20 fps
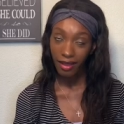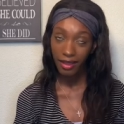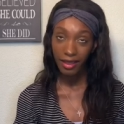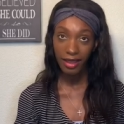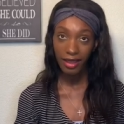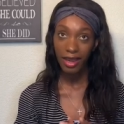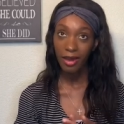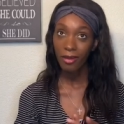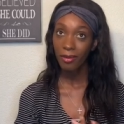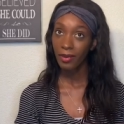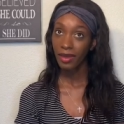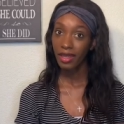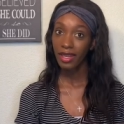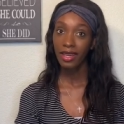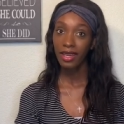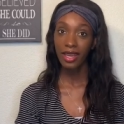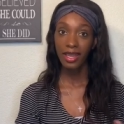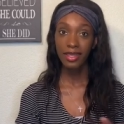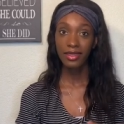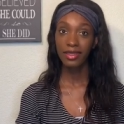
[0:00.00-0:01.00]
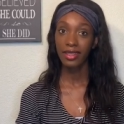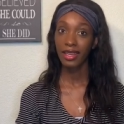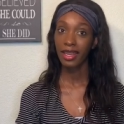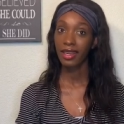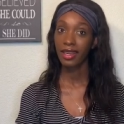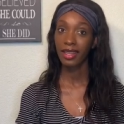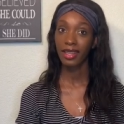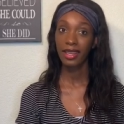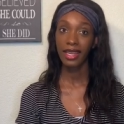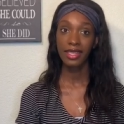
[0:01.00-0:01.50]
I really liked it, and I
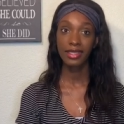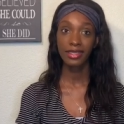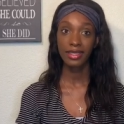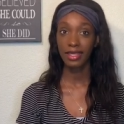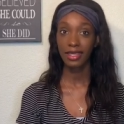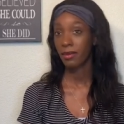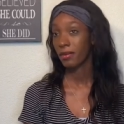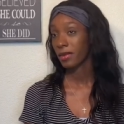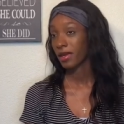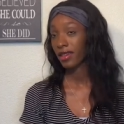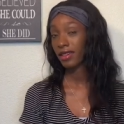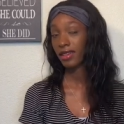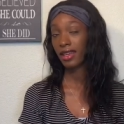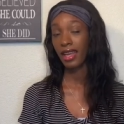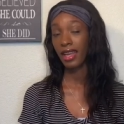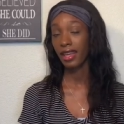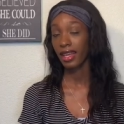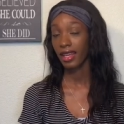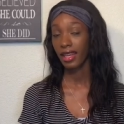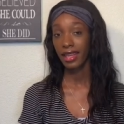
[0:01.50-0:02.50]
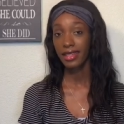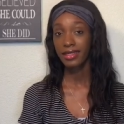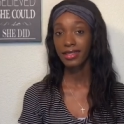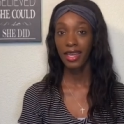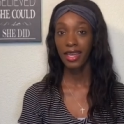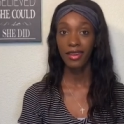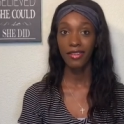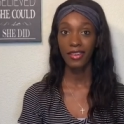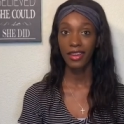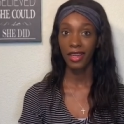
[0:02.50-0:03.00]
liked America, and I liked
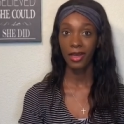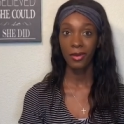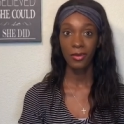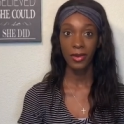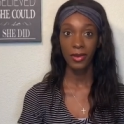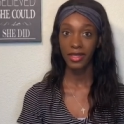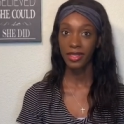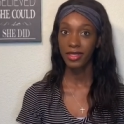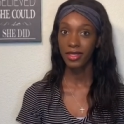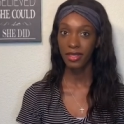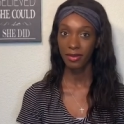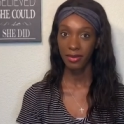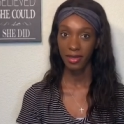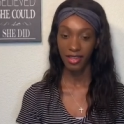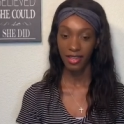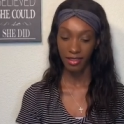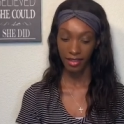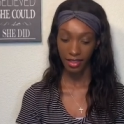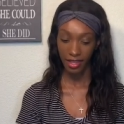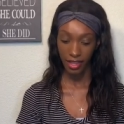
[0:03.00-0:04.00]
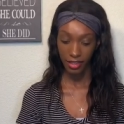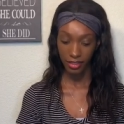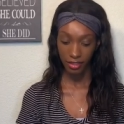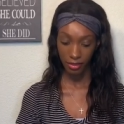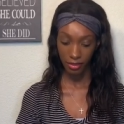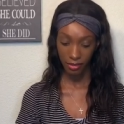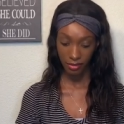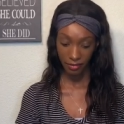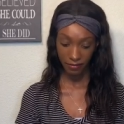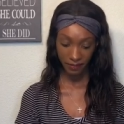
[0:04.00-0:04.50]
Tyra, and I wanted to be on that show.
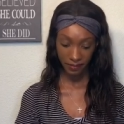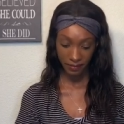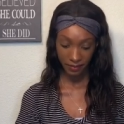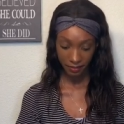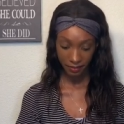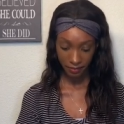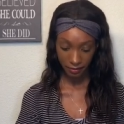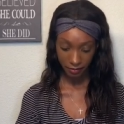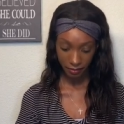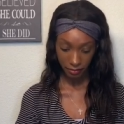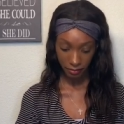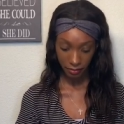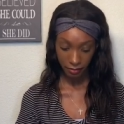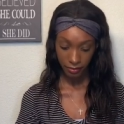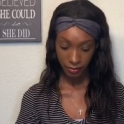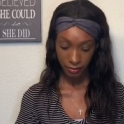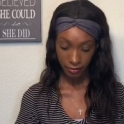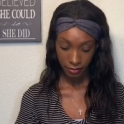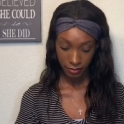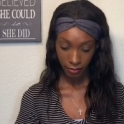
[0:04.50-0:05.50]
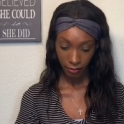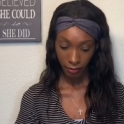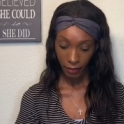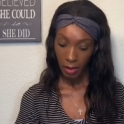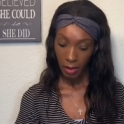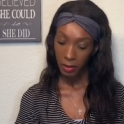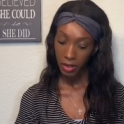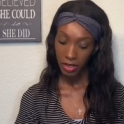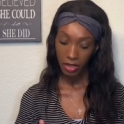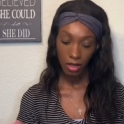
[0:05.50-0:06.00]

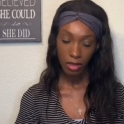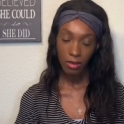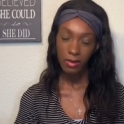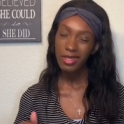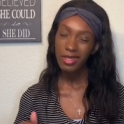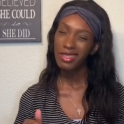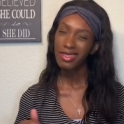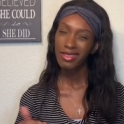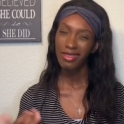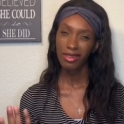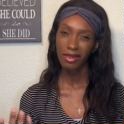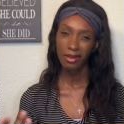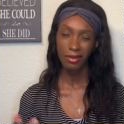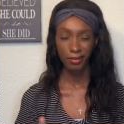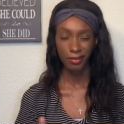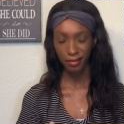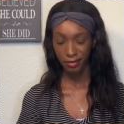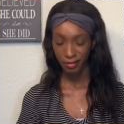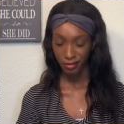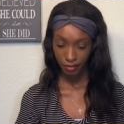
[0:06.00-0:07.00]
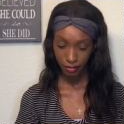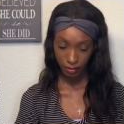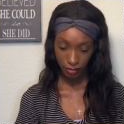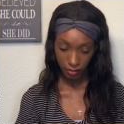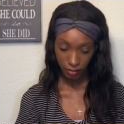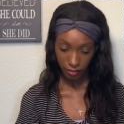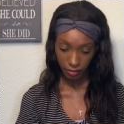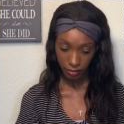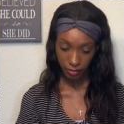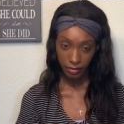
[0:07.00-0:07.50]
But always no.
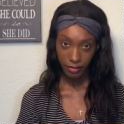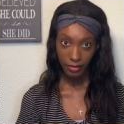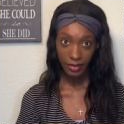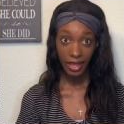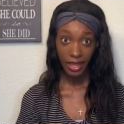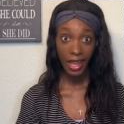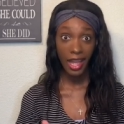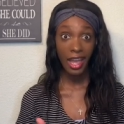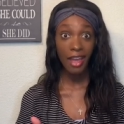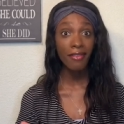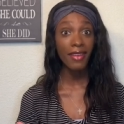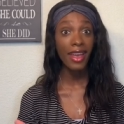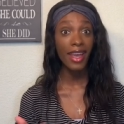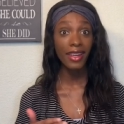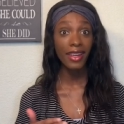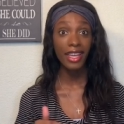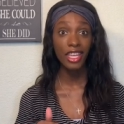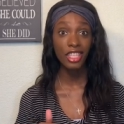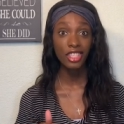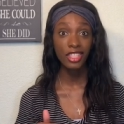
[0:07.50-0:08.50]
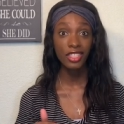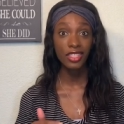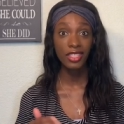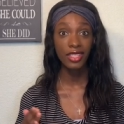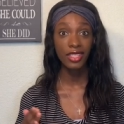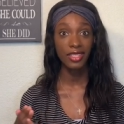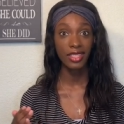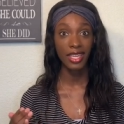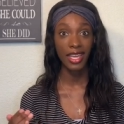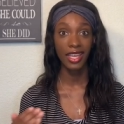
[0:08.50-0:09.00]
I've had agencies
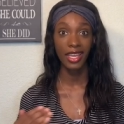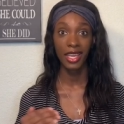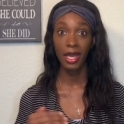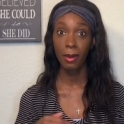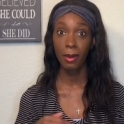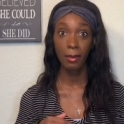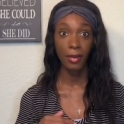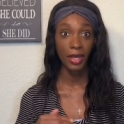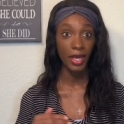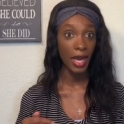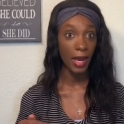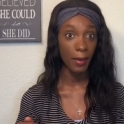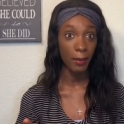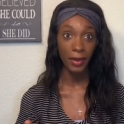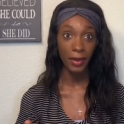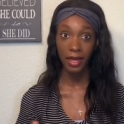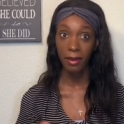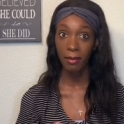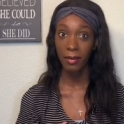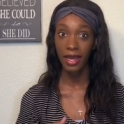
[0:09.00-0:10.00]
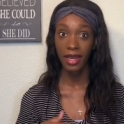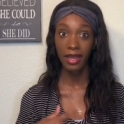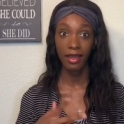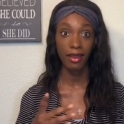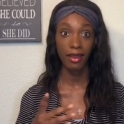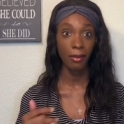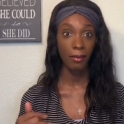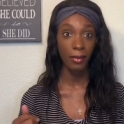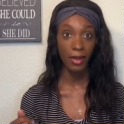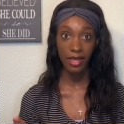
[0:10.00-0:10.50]
like hit me up in my
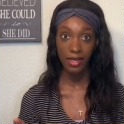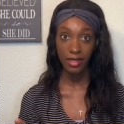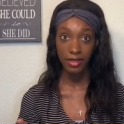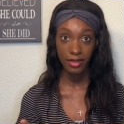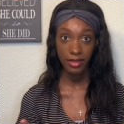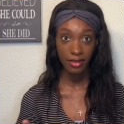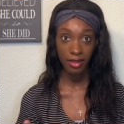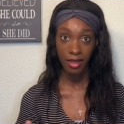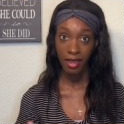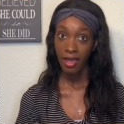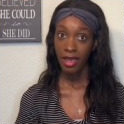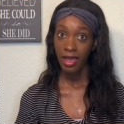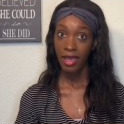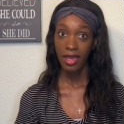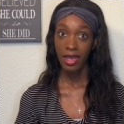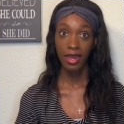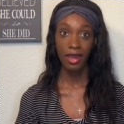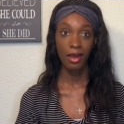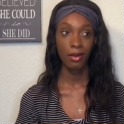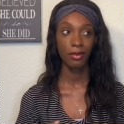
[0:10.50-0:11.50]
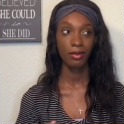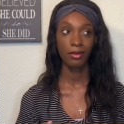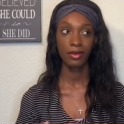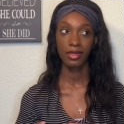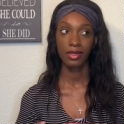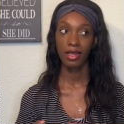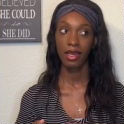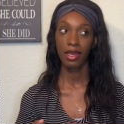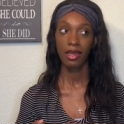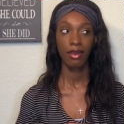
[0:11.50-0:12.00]
inbox, and I was
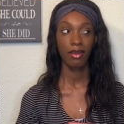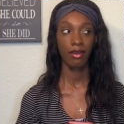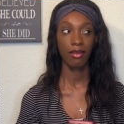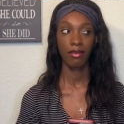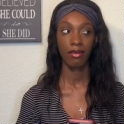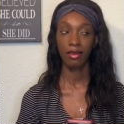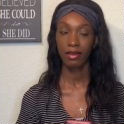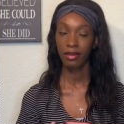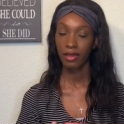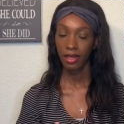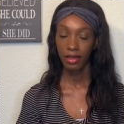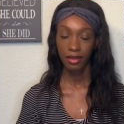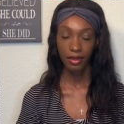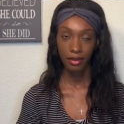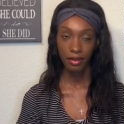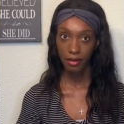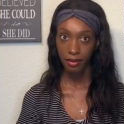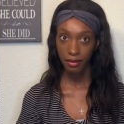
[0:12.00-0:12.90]
like, no, no, thank you.